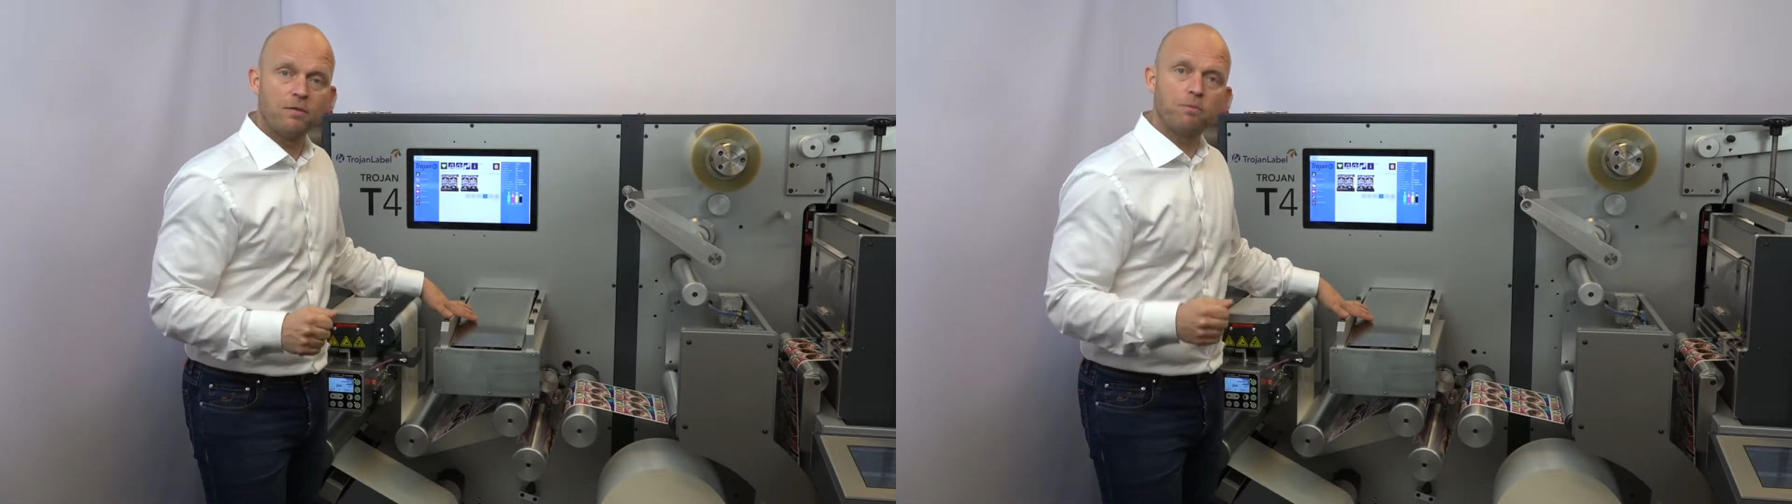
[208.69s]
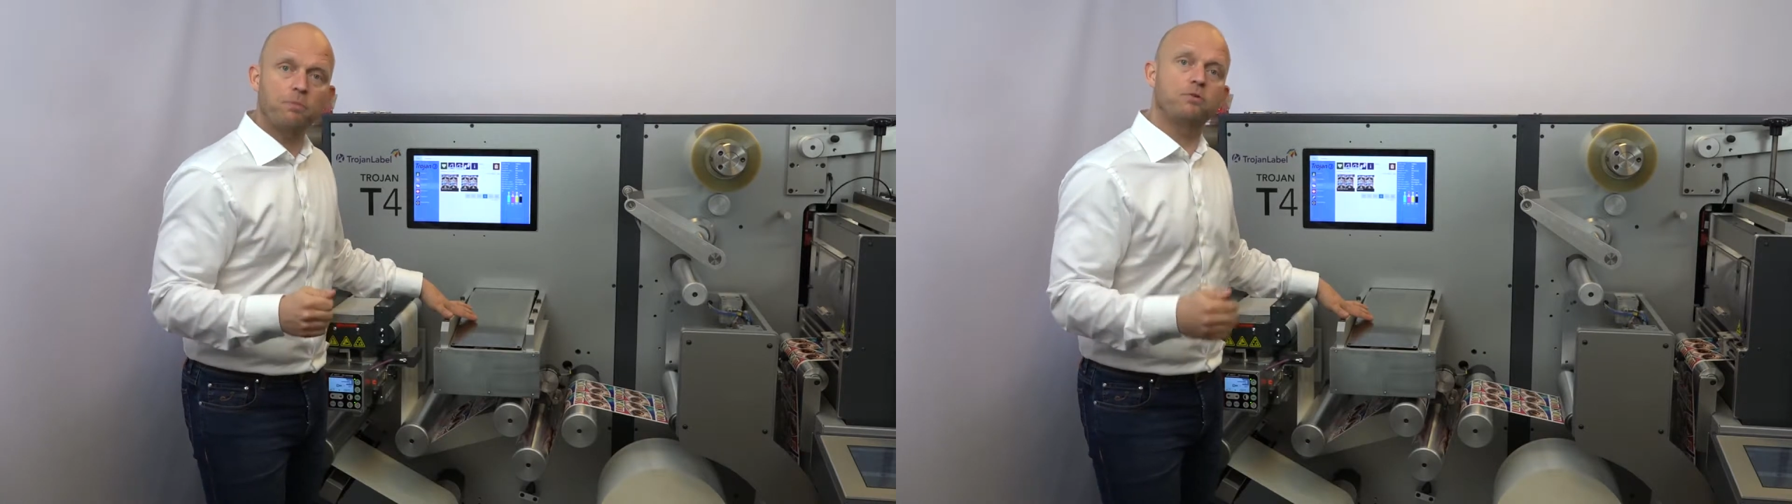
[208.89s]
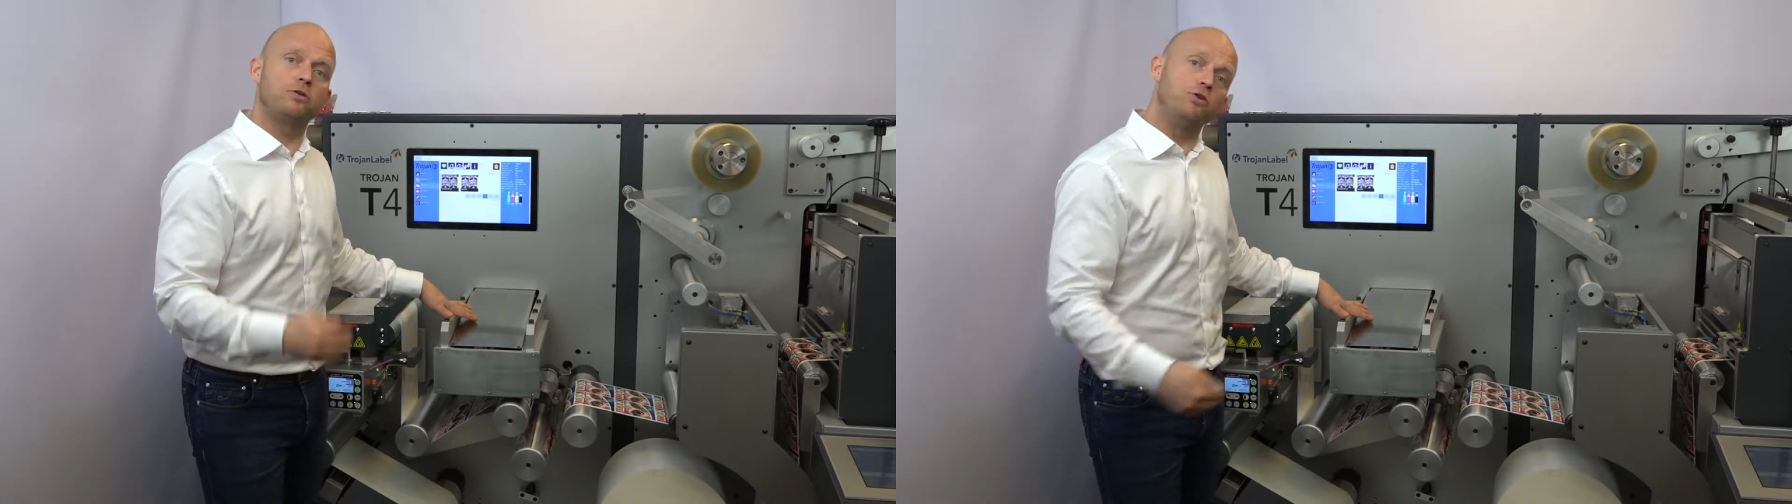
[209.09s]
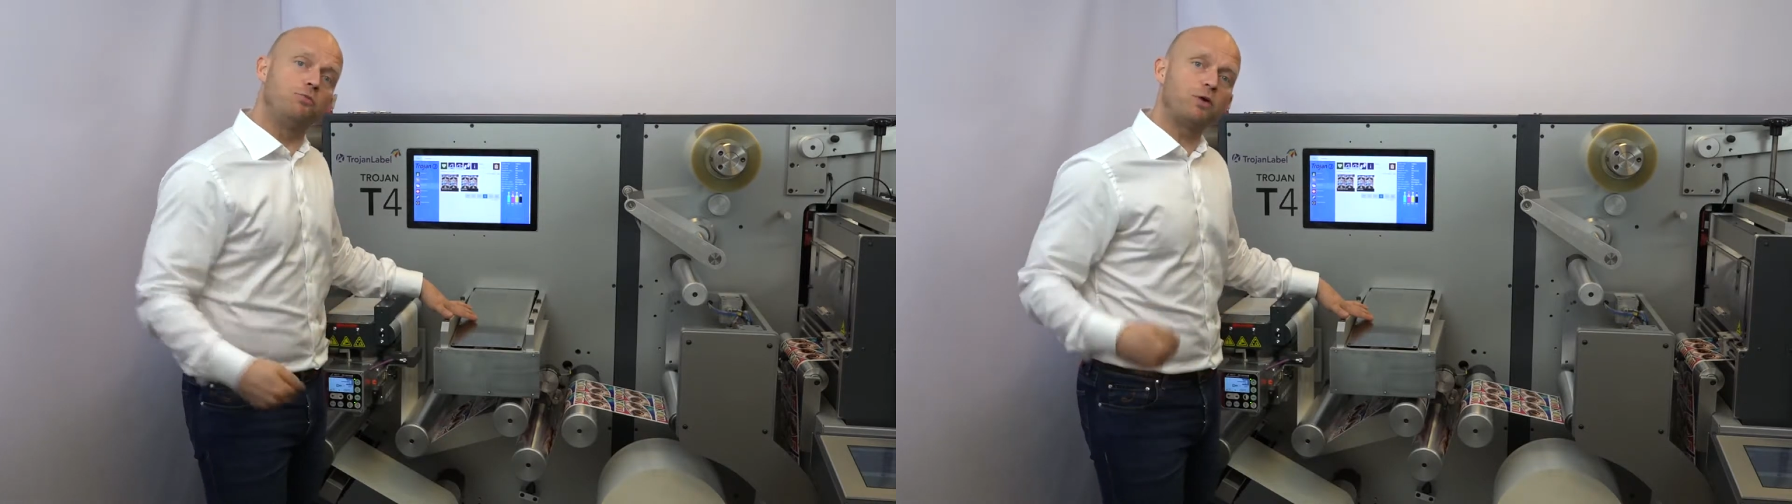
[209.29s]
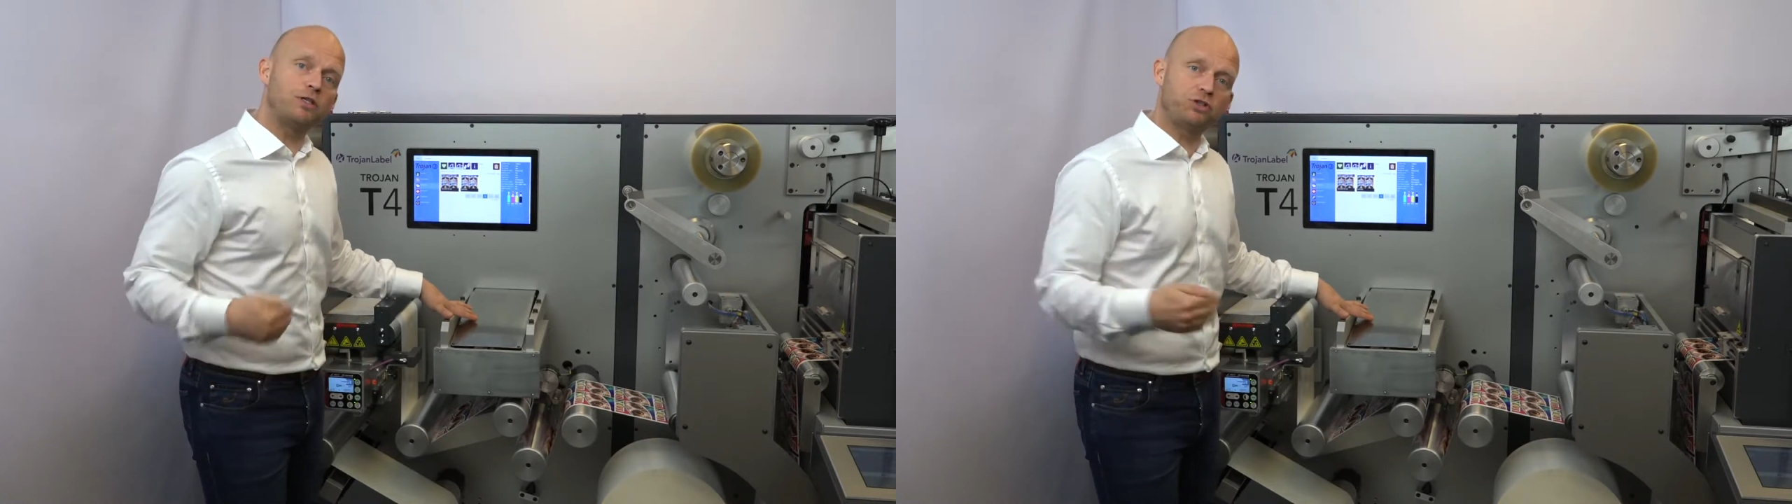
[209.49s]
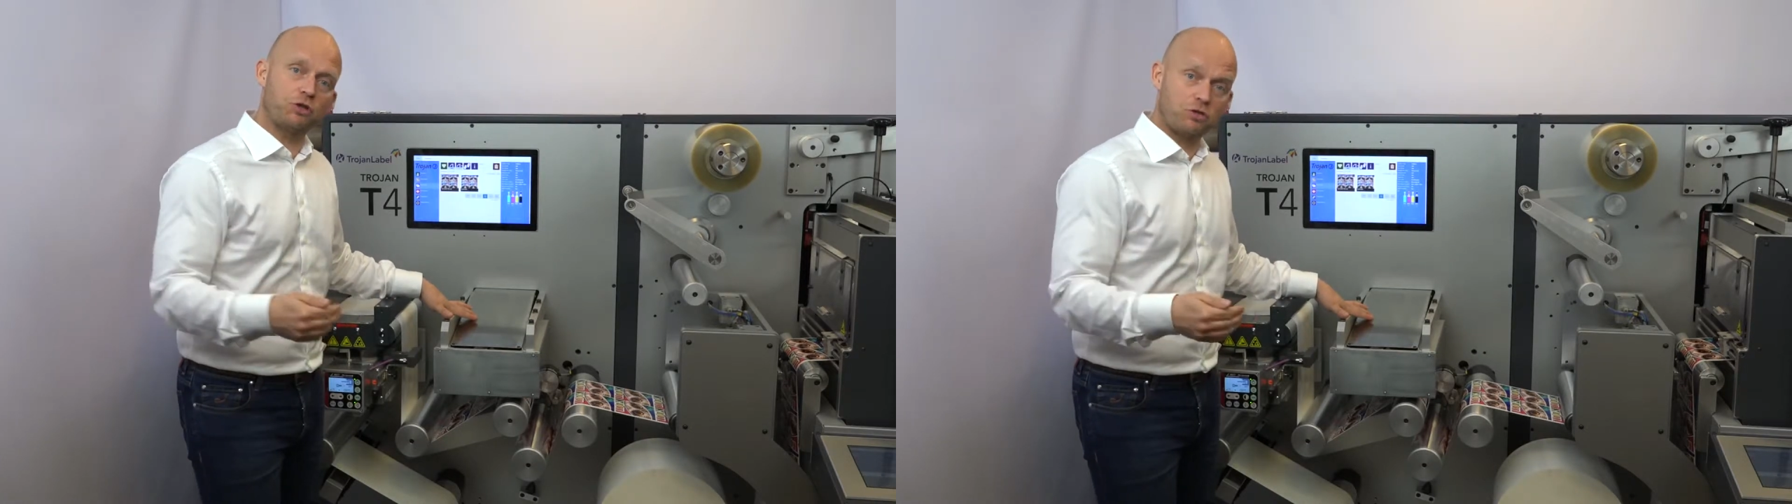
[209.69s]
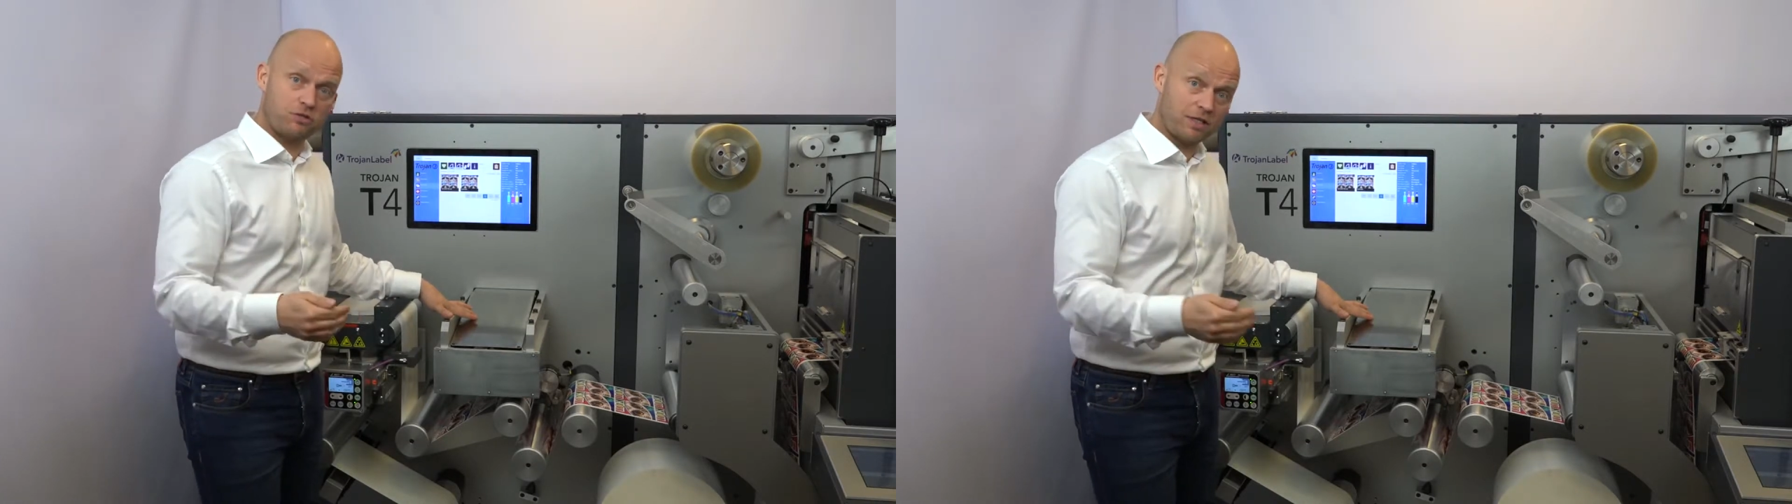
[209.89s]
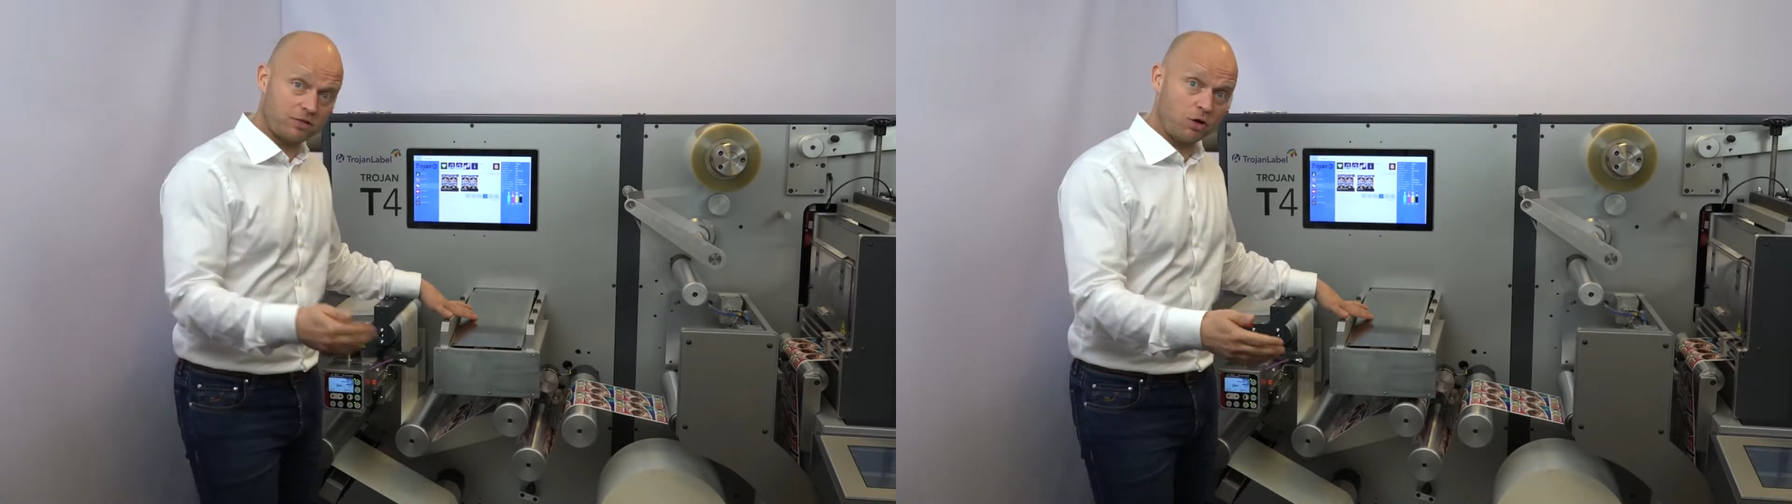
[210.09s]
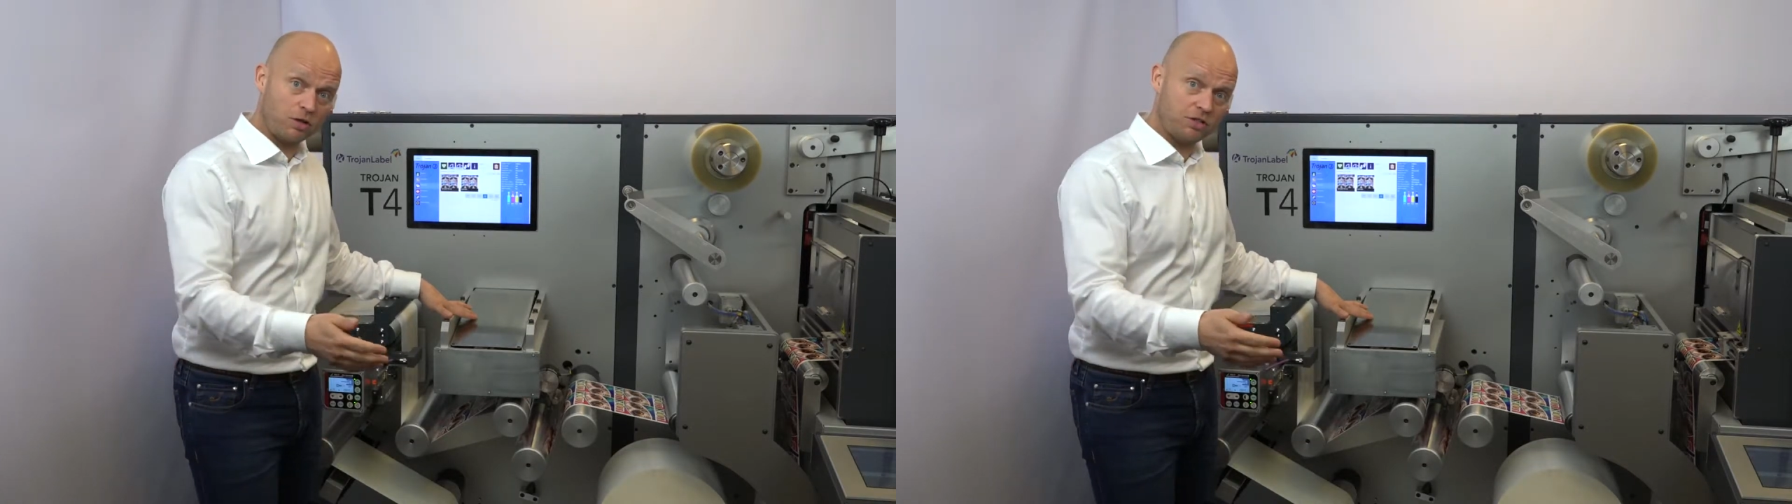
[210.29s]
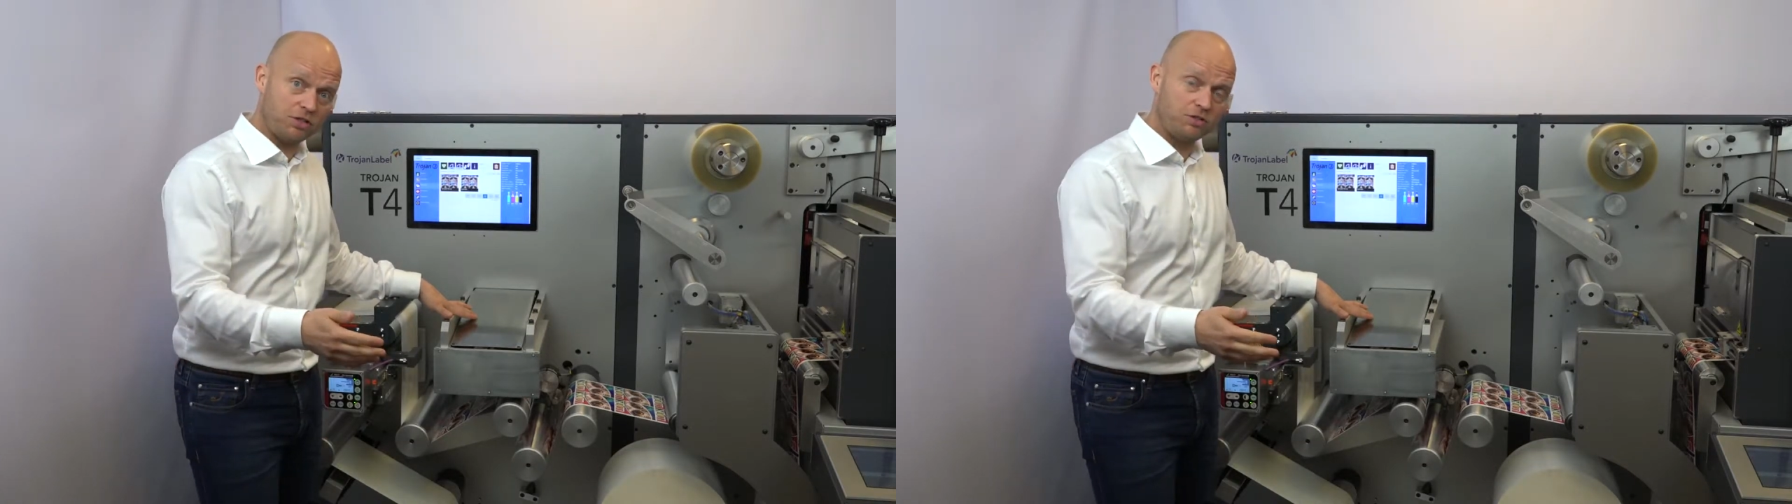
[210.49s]
but new print
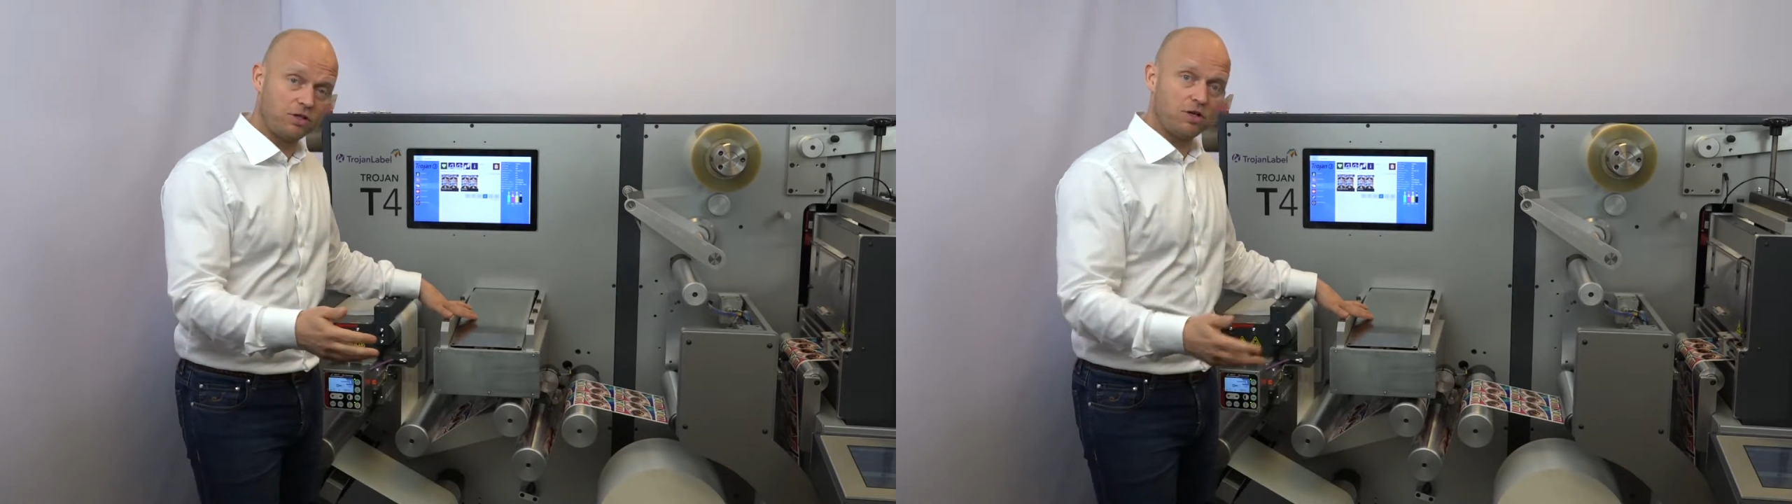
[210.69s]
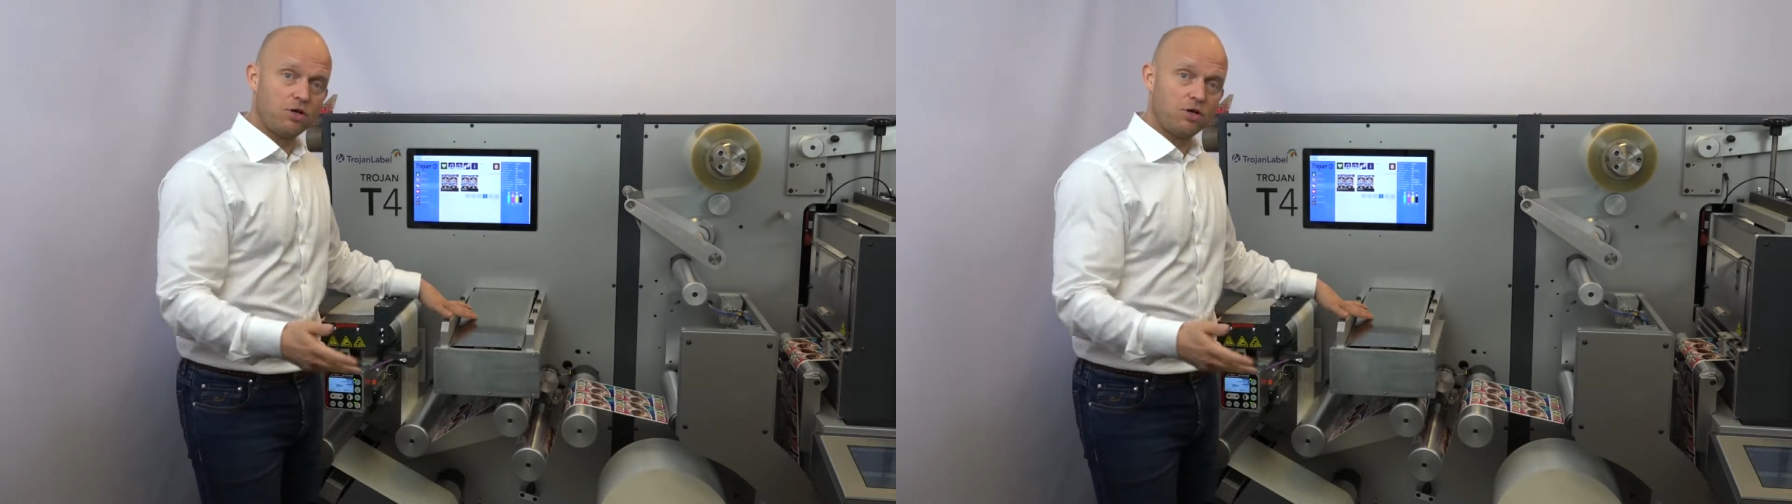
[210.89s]
technologies